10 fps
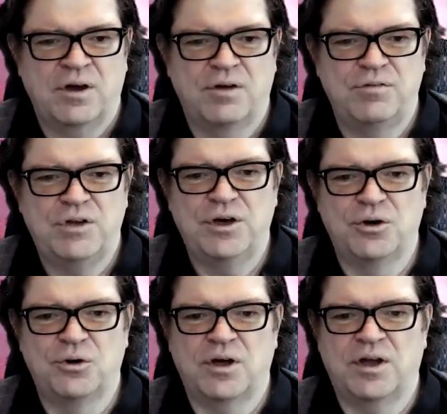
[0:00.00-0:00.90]

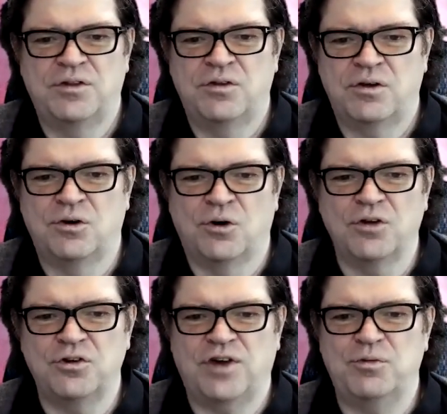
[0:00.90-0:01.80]
video, and,
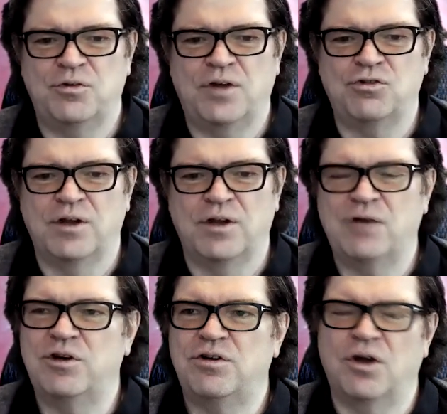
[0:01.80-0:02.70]
other types of natural
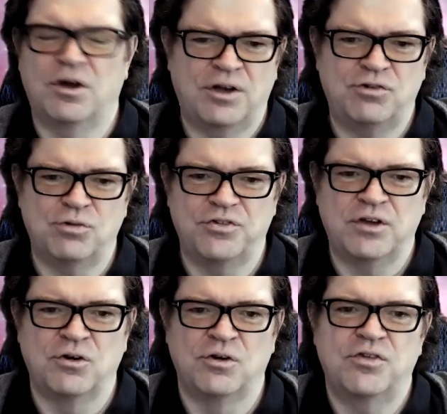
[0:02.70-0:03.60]
language, natural
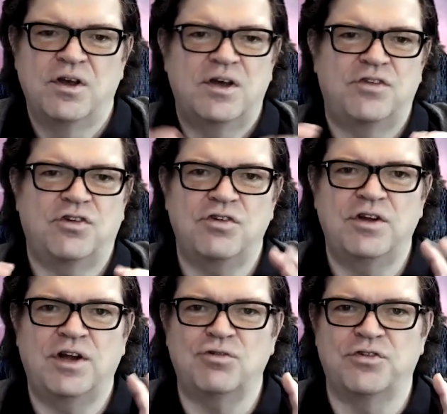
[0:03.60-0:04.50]
signals, essentially
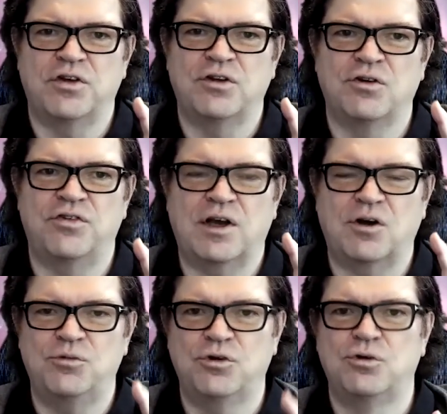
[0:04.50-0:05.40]
natural signals that
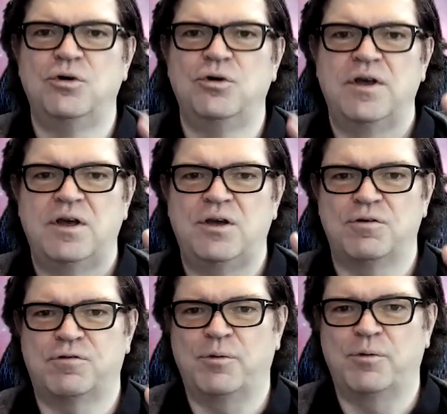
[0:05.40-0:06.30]
come to you in the
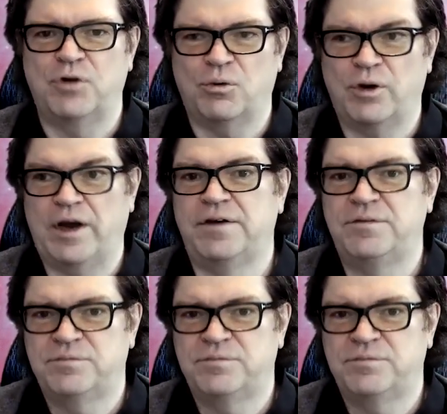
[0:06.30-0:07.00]
form of an array,